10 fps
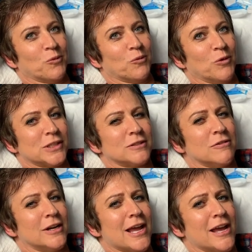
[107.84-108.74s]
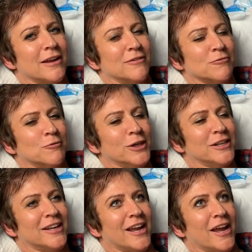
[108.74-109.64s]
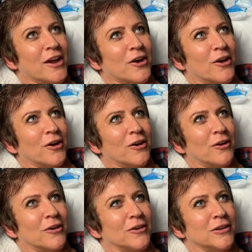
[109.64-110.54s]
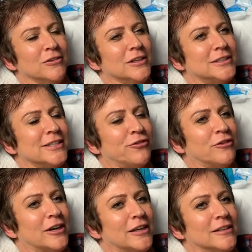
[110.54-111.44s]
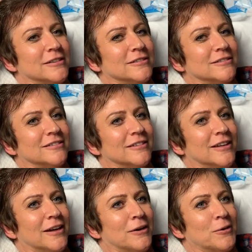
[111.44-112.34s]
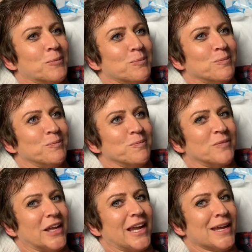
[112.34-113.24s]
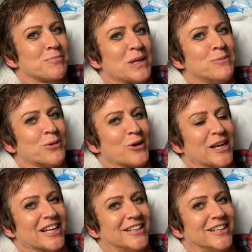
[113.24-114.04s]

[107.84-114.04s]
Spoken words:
What's going on? You look different. They can't pinpoint it.